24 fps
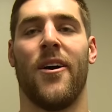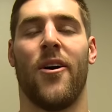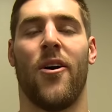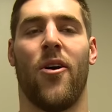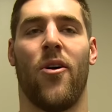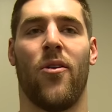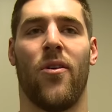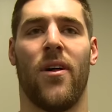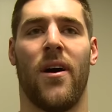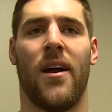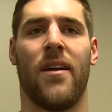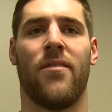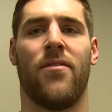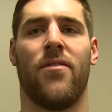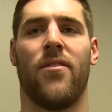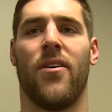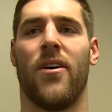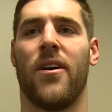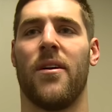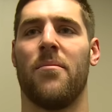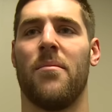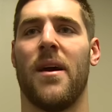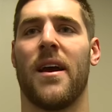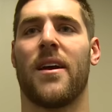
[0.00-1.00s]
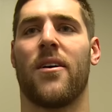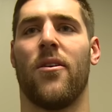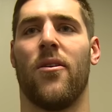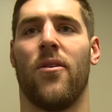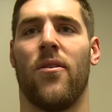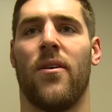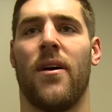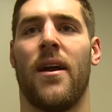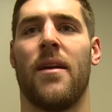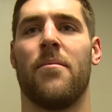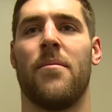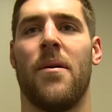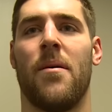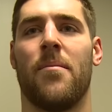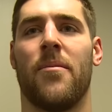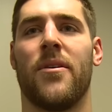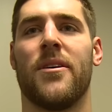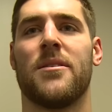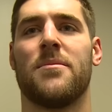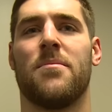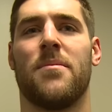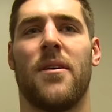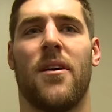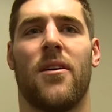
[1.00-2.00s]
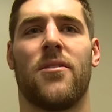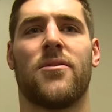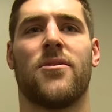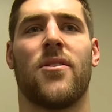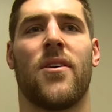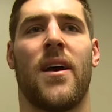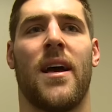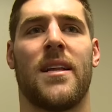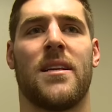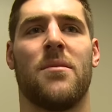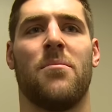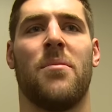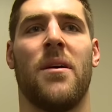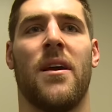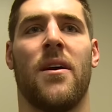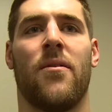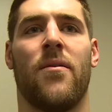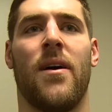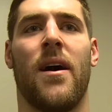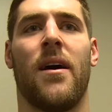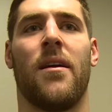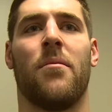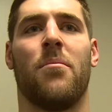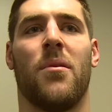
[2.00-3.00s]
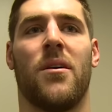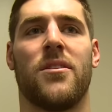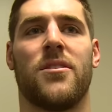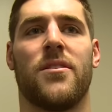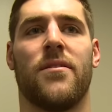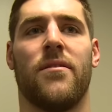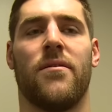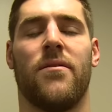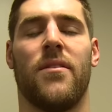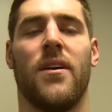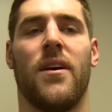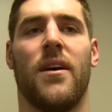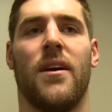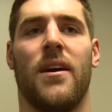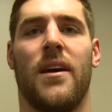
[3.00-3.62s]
whole lot of fun and make a whole lot of memories, but also got to be around a bunch of